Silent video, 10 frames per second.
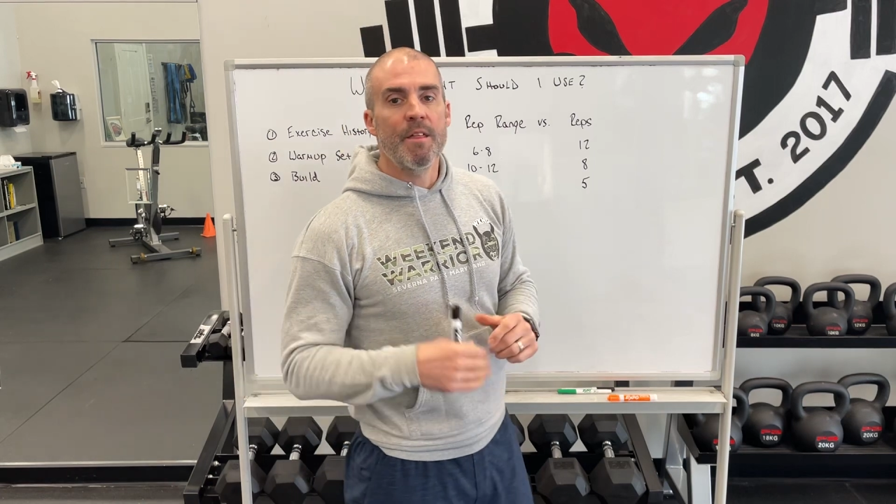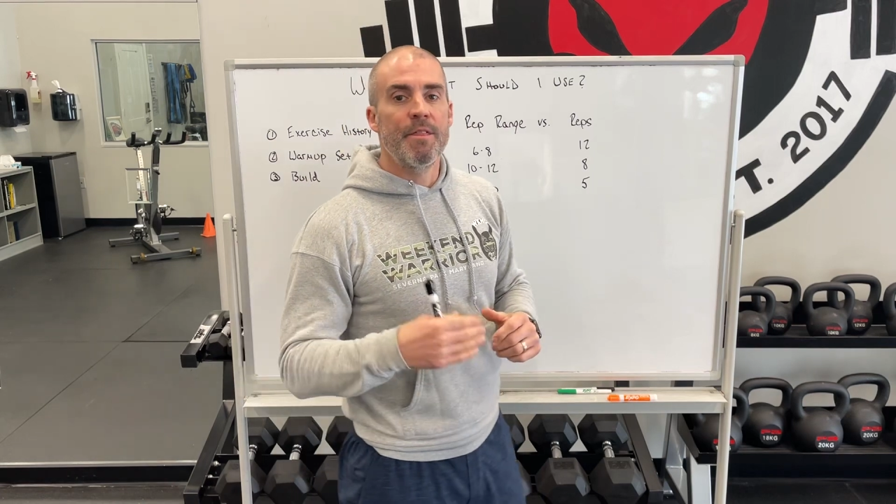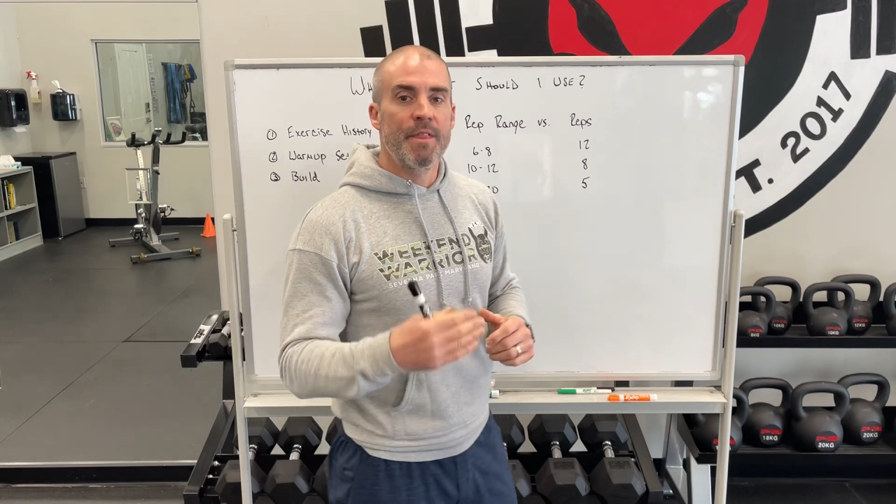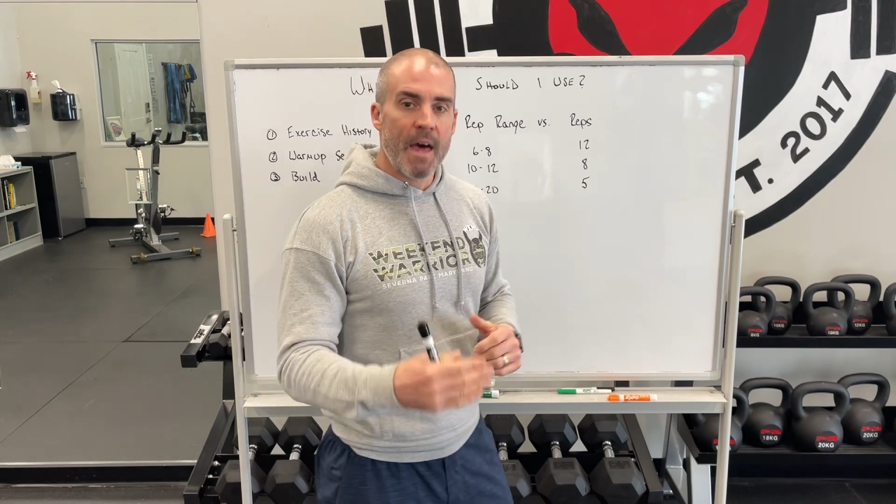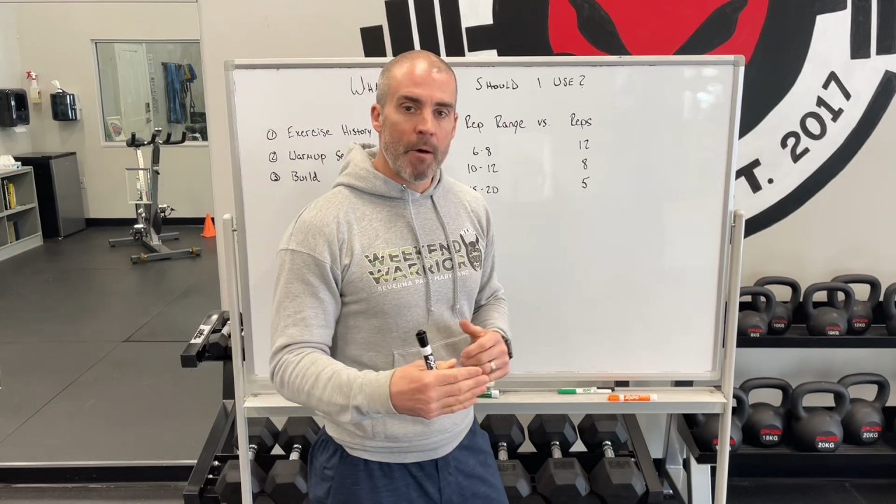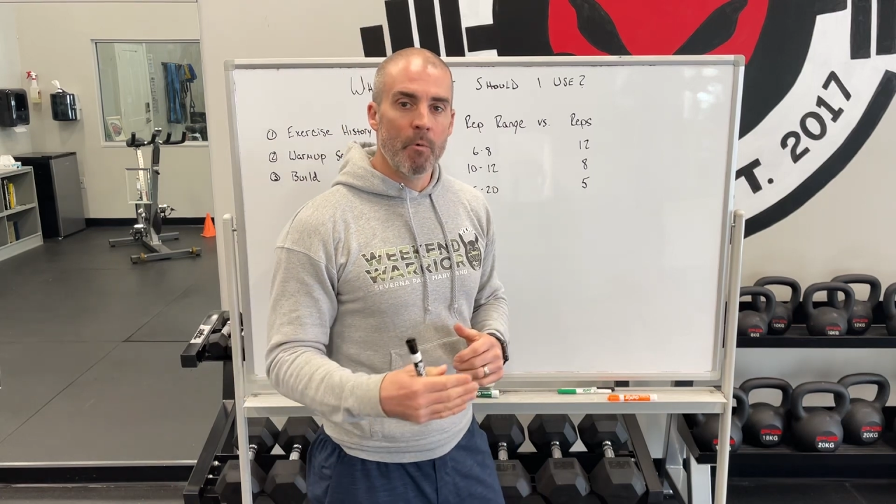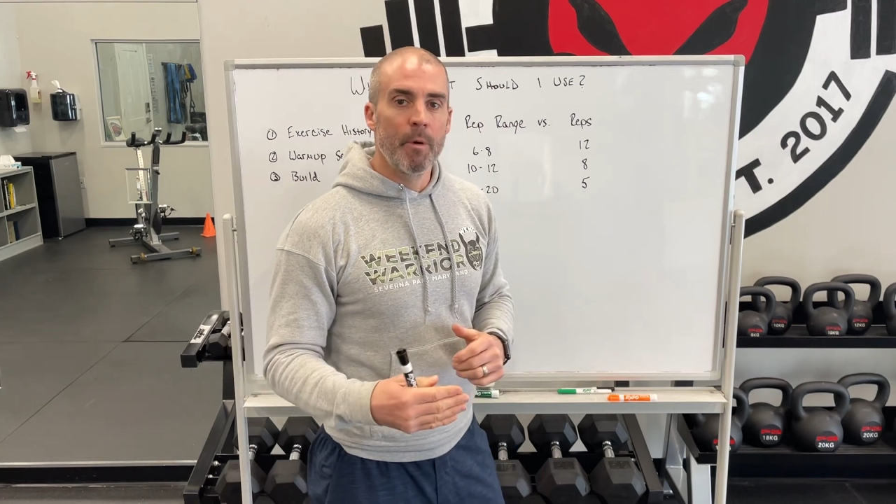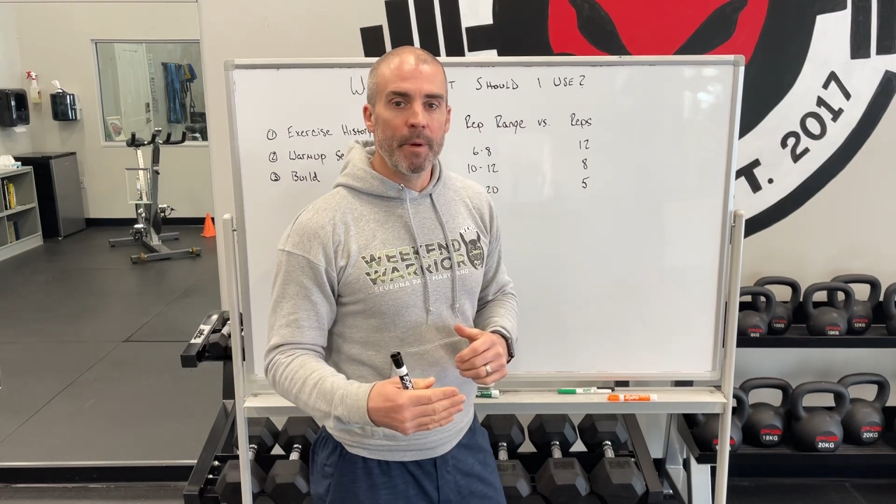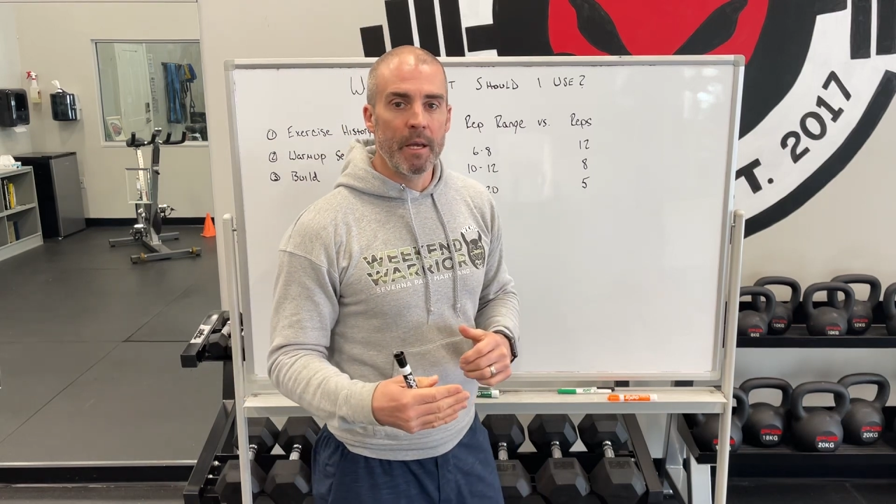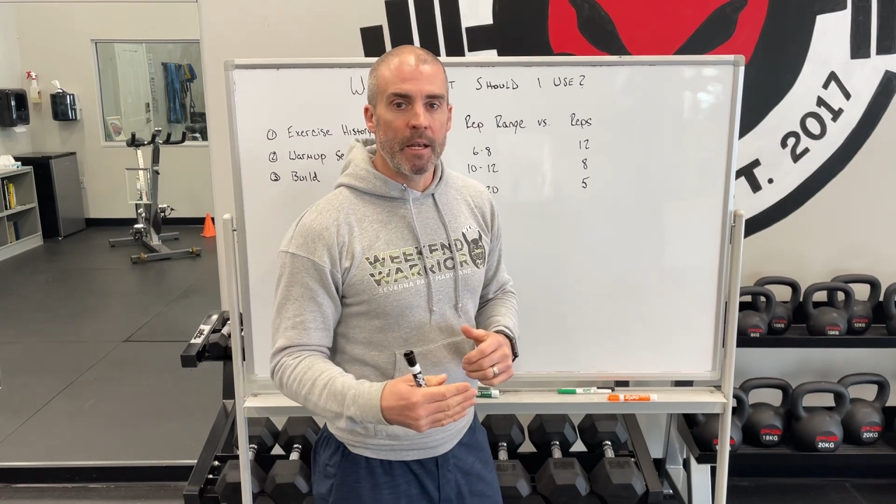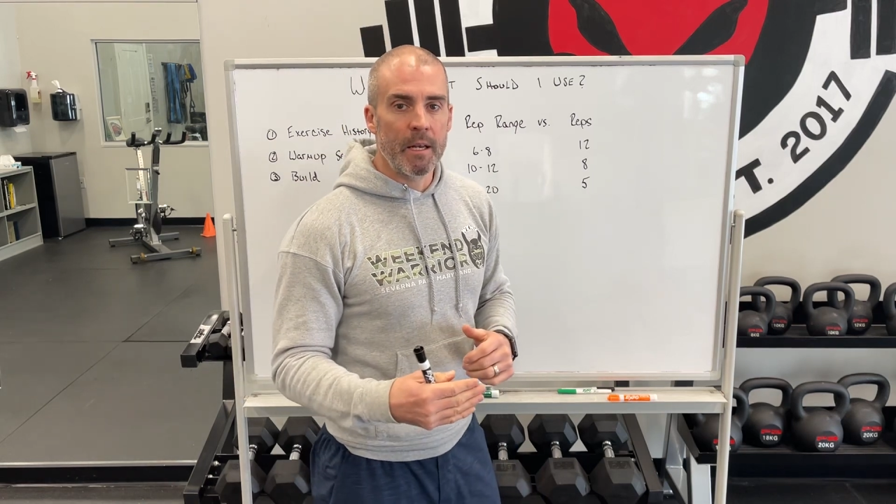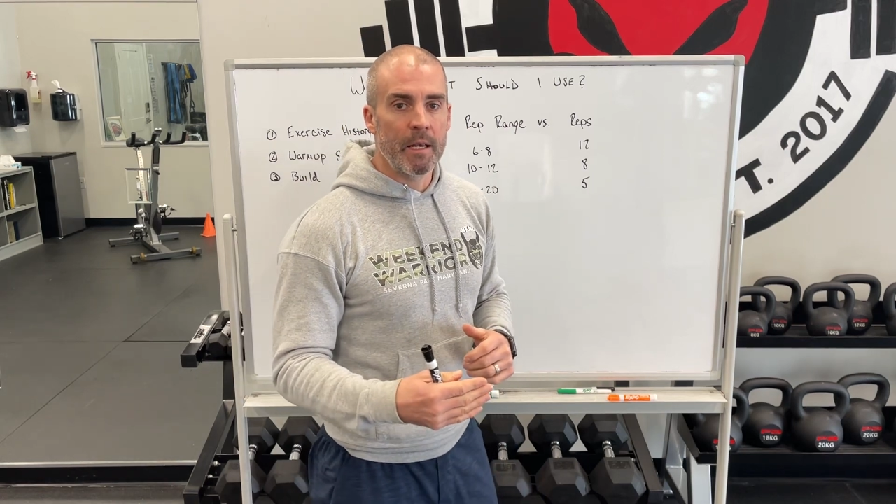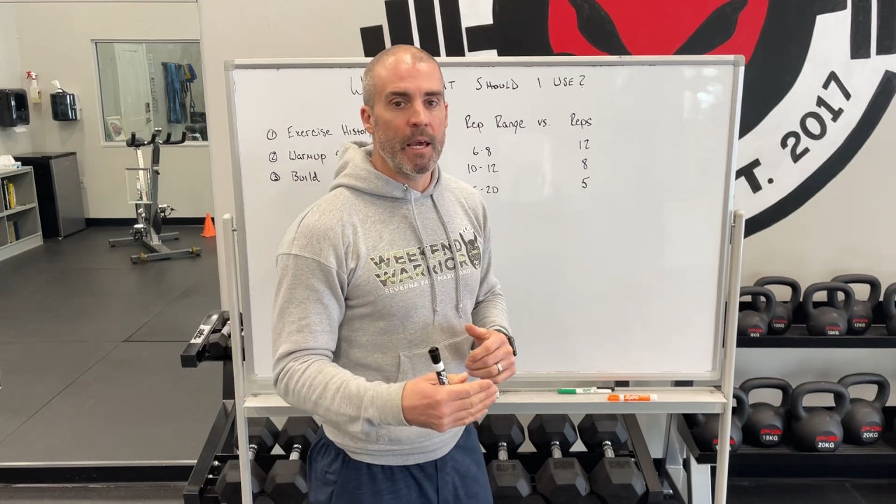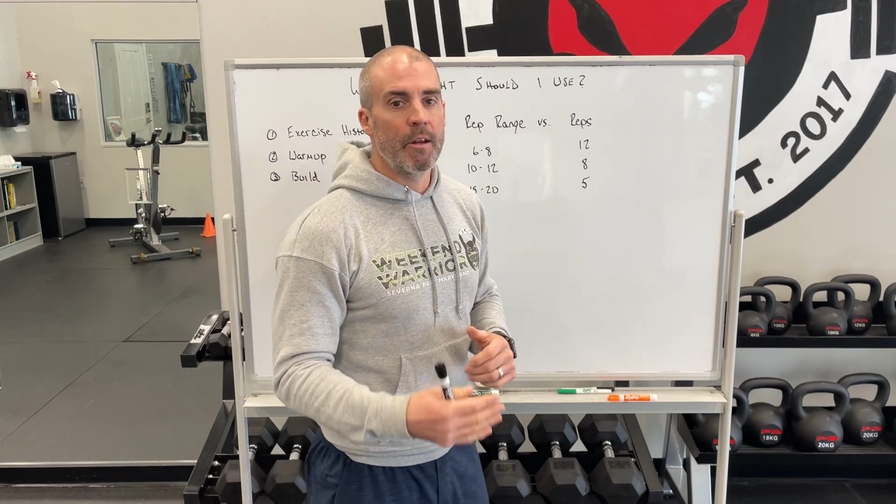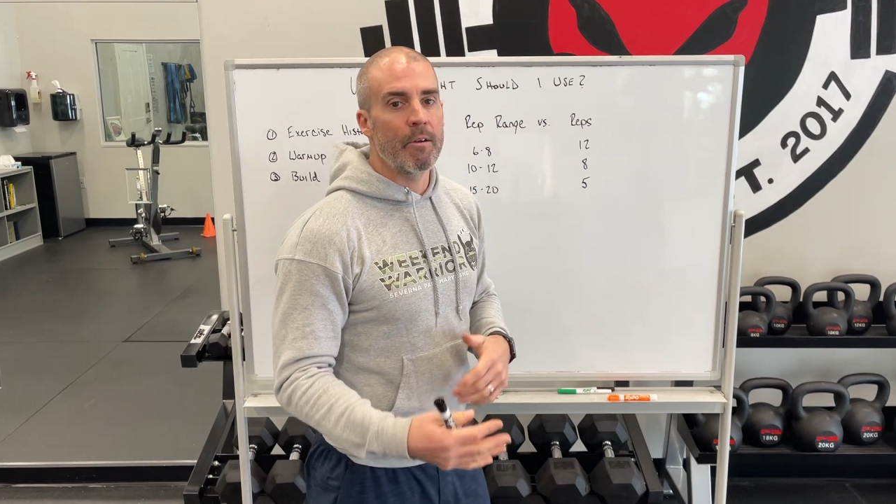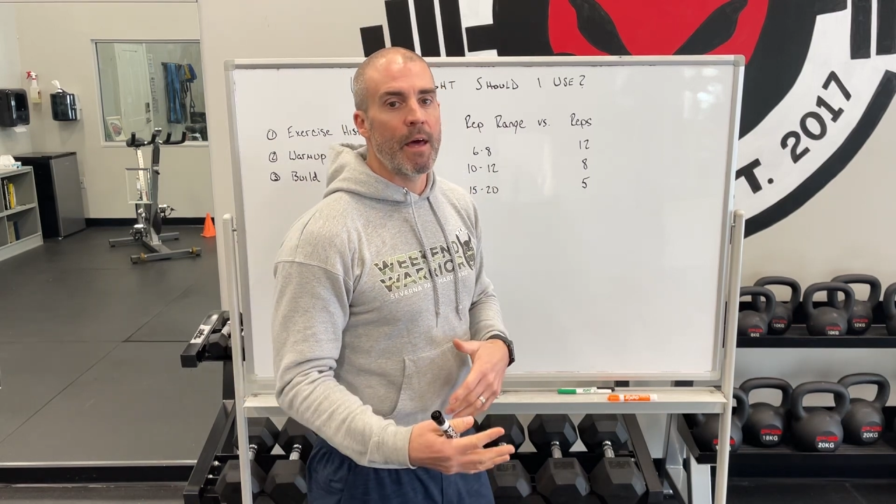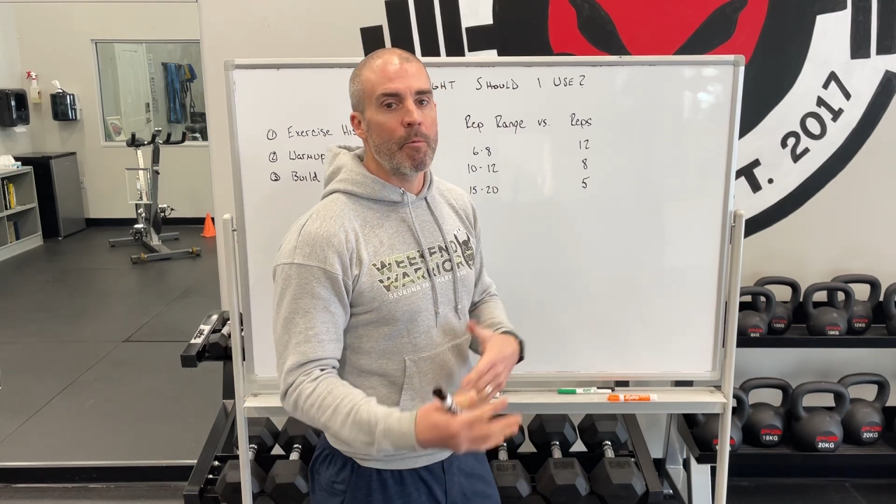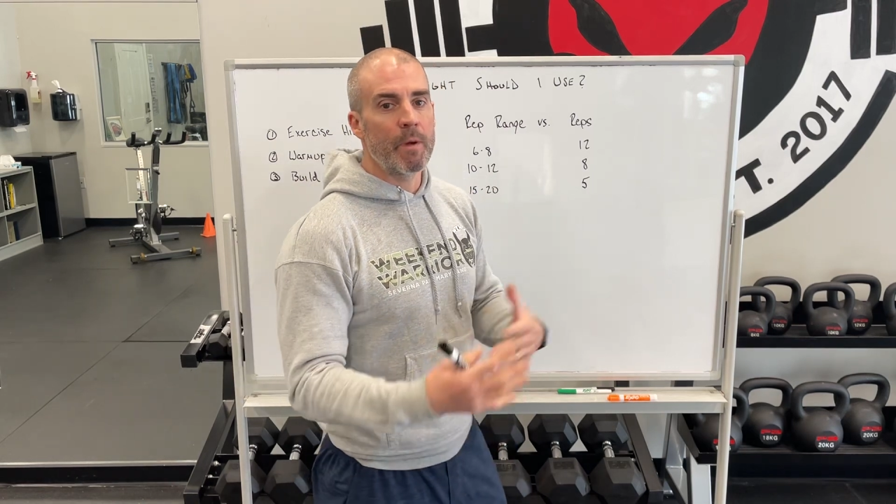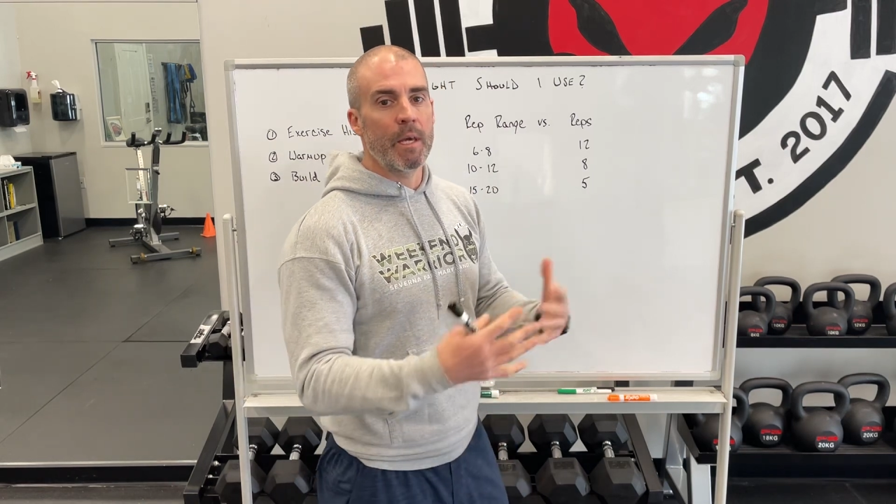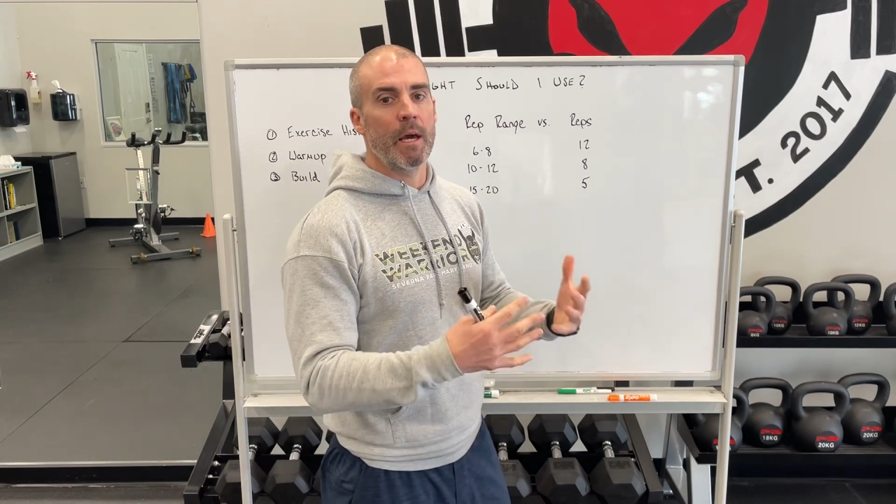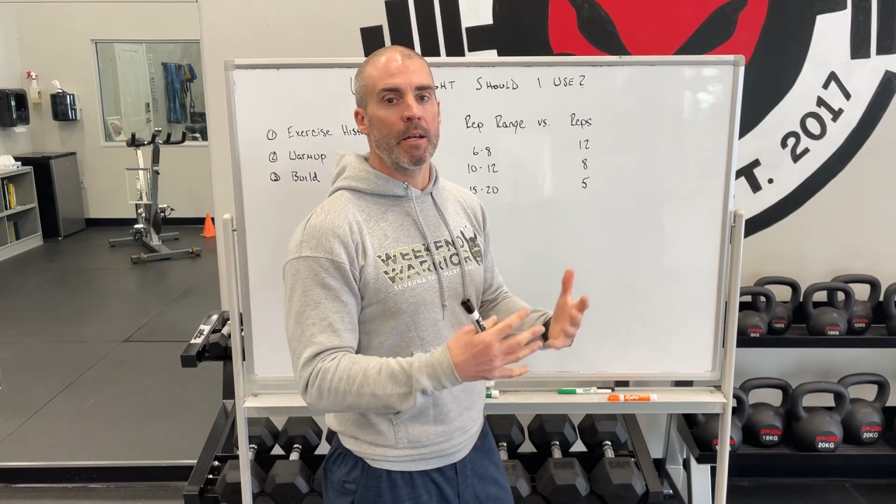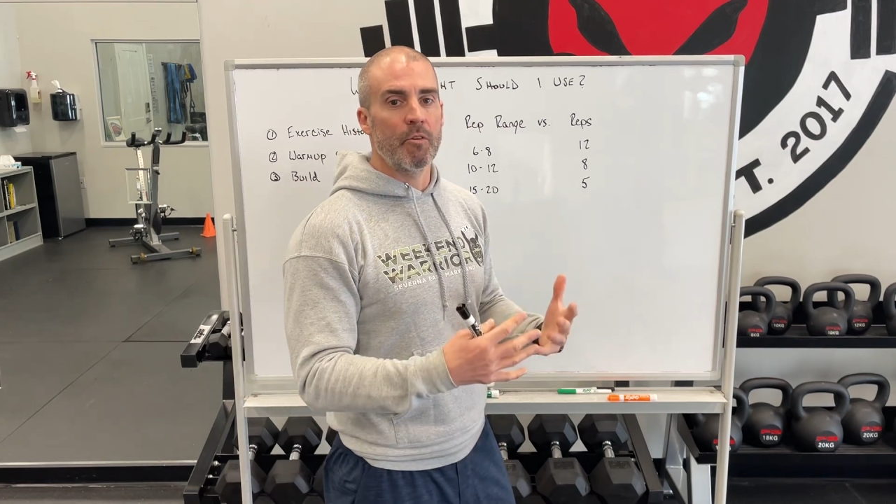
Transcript: that will be an indicator that we can